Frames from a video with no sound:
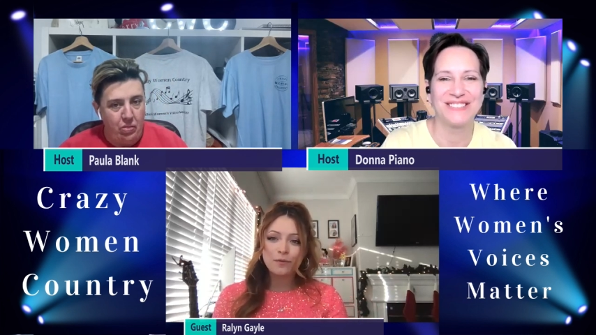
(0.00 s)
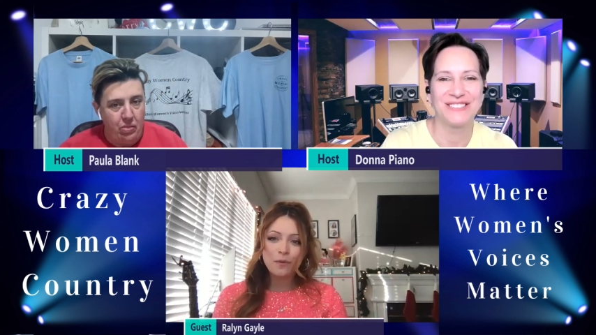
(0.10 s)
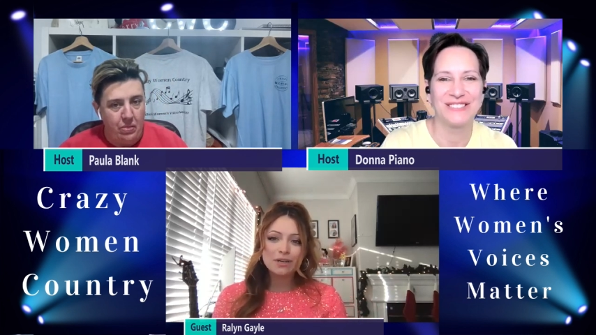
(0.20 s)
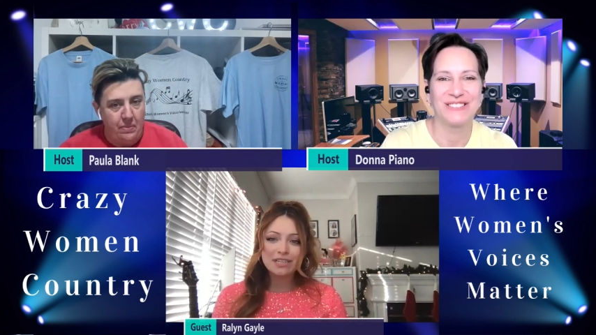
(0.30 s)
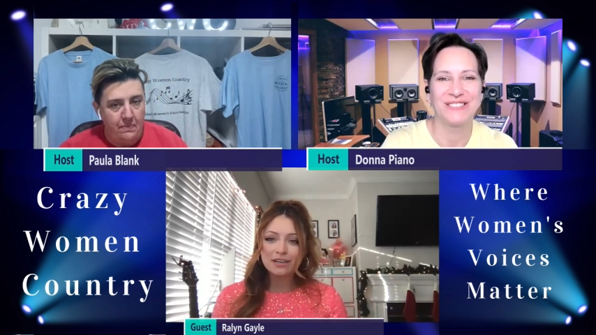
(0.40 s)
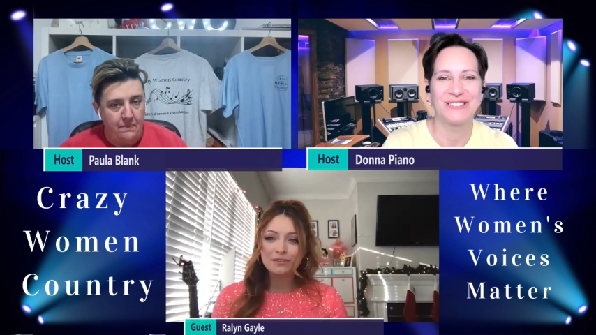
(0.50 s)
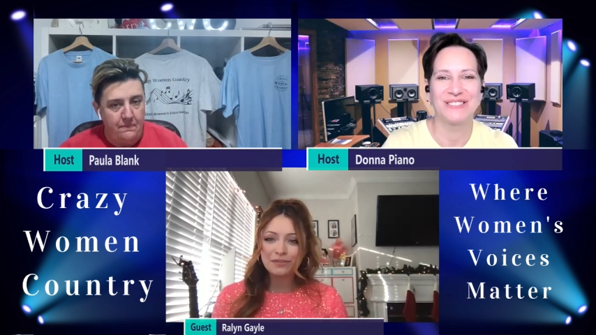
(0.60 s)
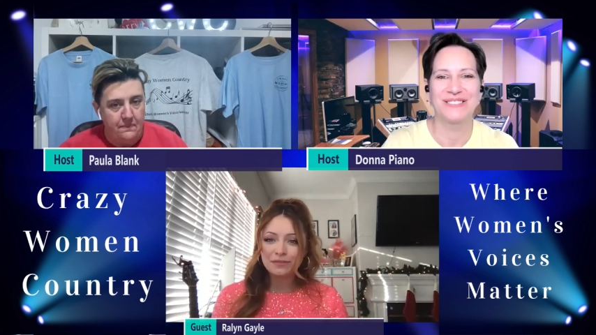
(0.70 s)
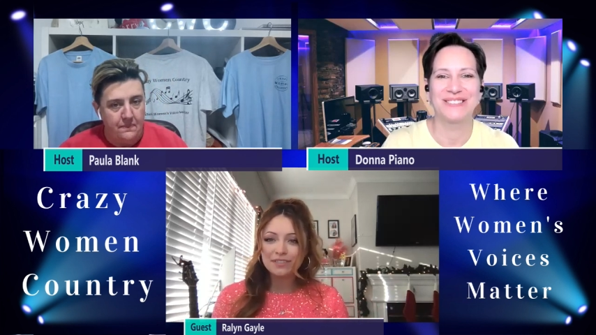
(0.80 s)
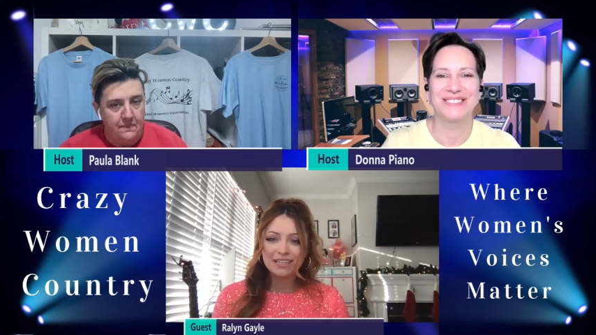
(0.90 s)
Speaker 1: fourteen or
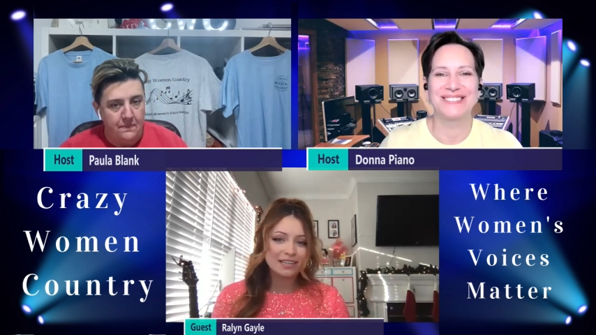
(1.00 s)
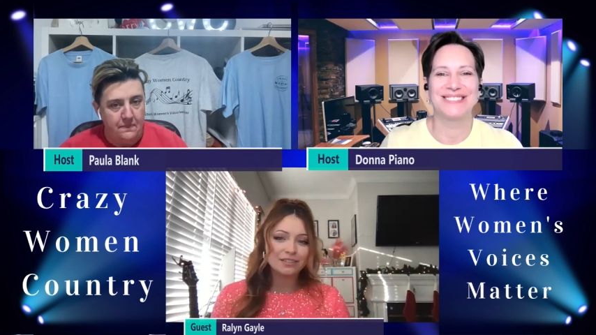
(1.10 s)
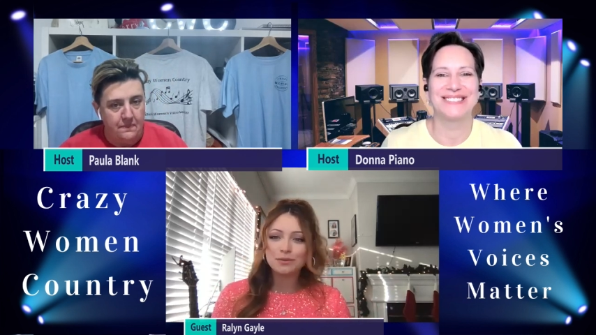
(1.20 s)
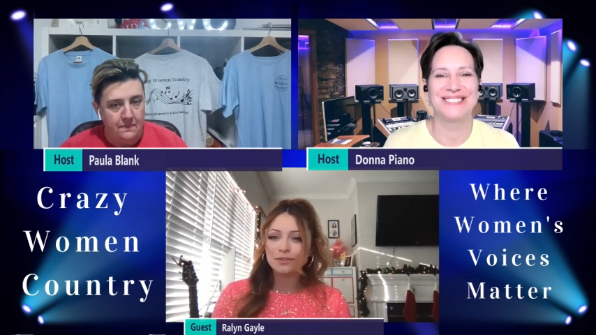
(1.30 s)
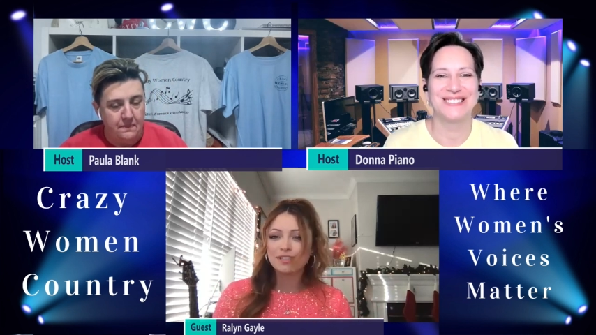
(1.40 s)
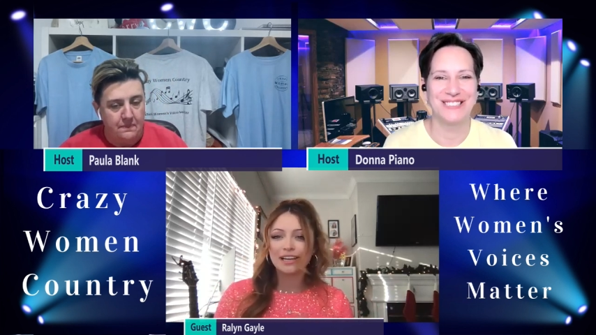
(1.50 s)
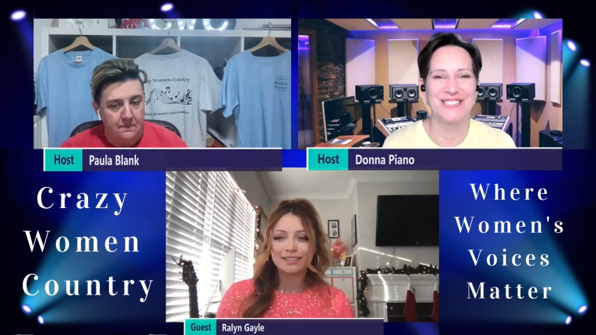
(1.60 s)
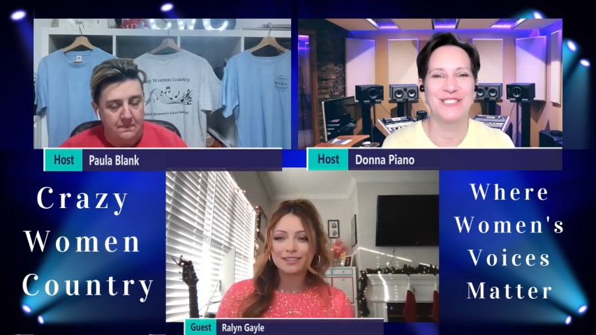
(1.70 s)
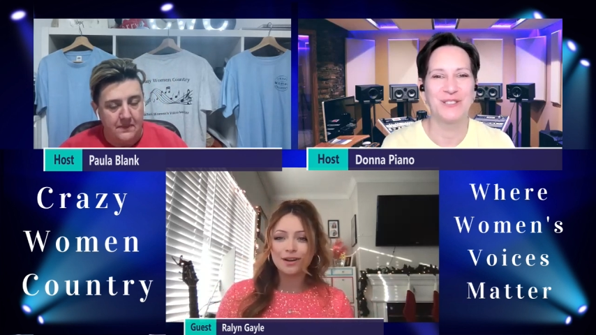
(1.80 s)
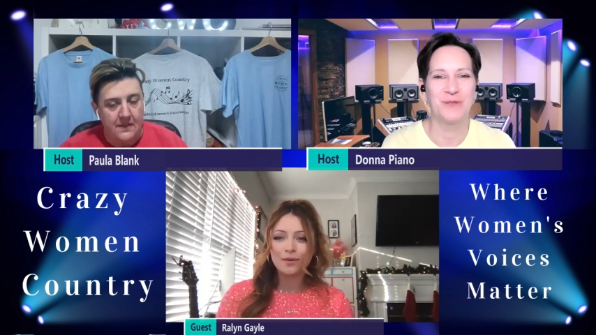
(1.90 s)
fifteen, as soon as I
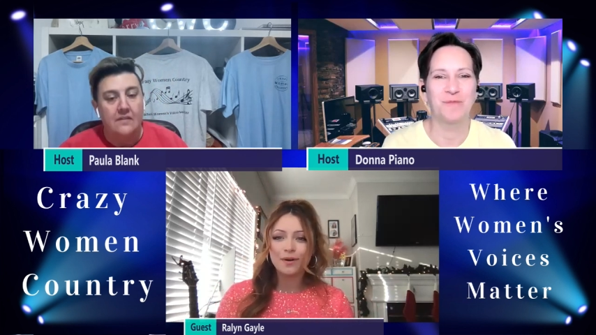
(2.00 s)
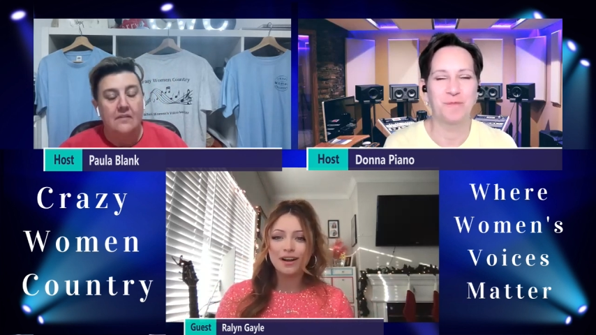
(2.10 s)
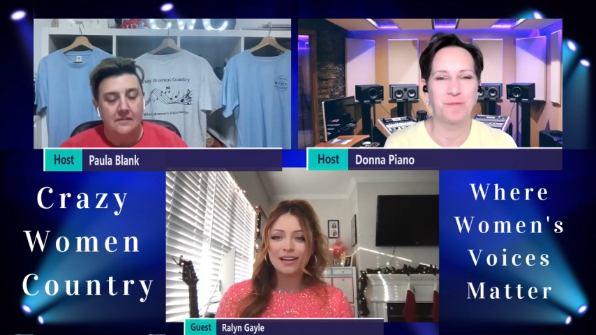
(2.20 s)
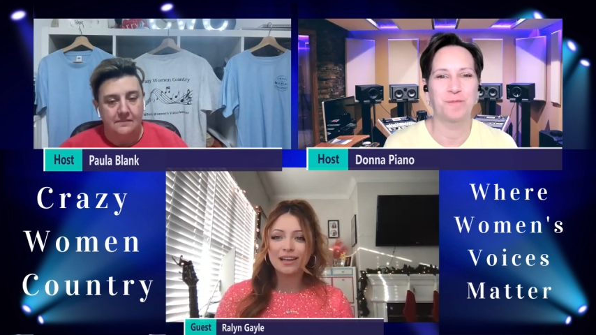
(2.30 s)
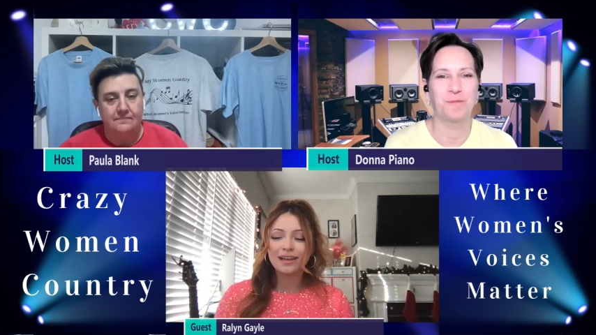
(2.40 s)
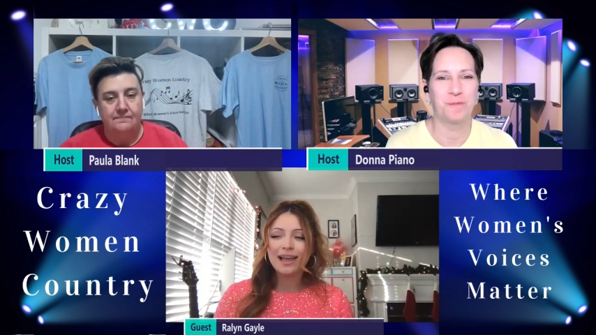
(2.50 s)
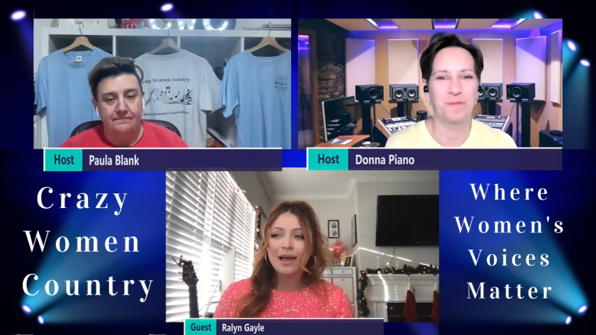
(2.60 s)
could start working.